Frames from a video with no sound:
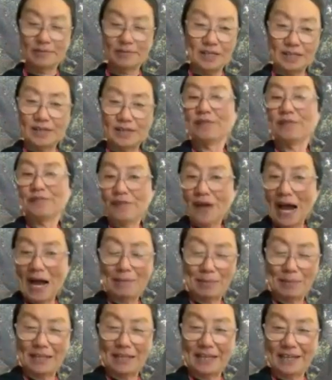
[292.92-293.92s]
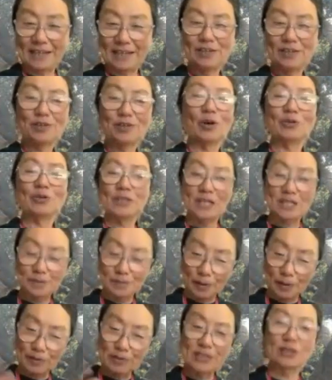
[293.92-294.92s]
in the family,
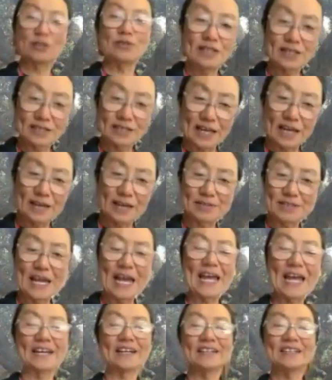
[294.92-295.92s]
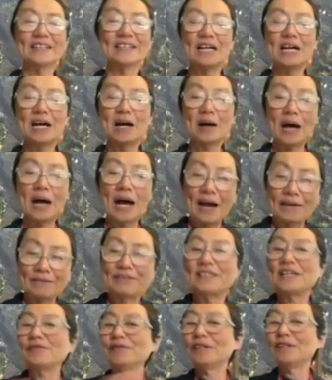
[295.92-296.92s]
exposing to the same thing,
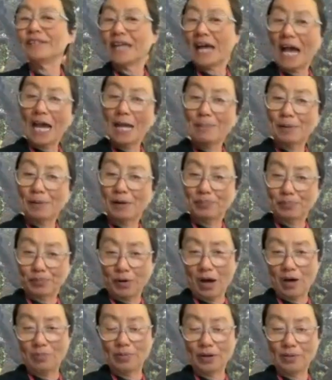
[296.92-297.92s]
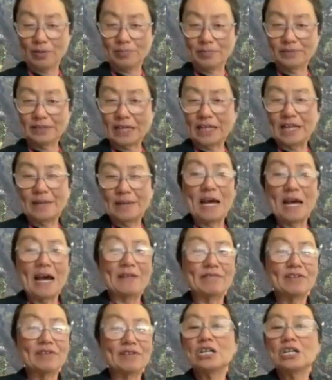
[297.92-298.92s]
have different type of problem. They can
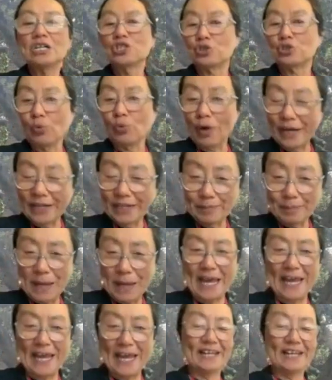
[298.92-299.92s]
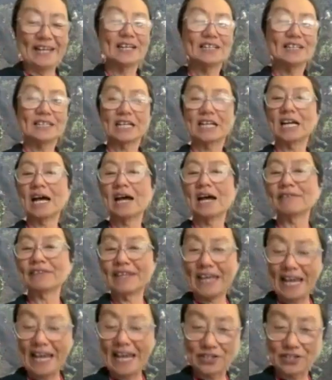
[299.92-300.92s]
have joint pain. They can have
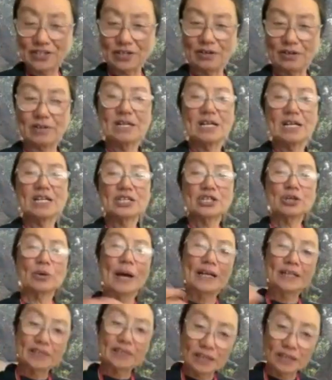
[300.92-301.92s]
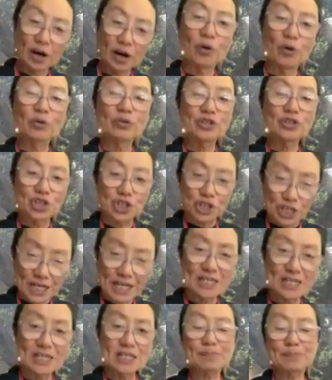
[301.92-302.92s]
cancer. So I know
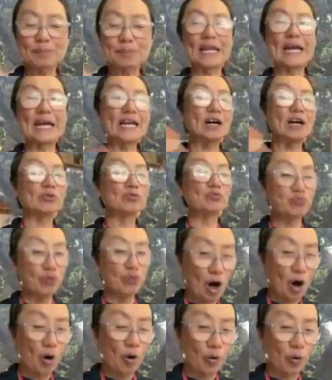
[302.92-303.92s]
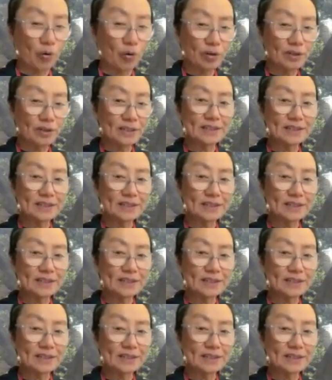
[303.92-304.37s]
genes play a role